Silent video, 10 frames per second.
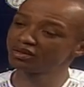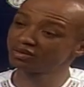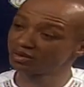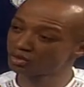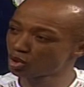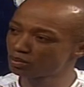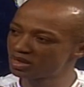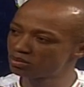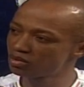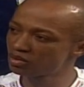the top
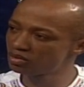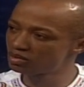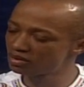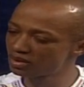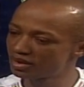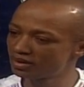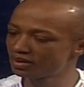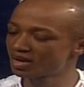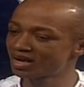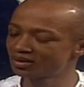people and
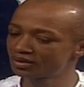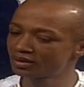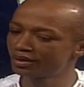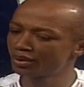us.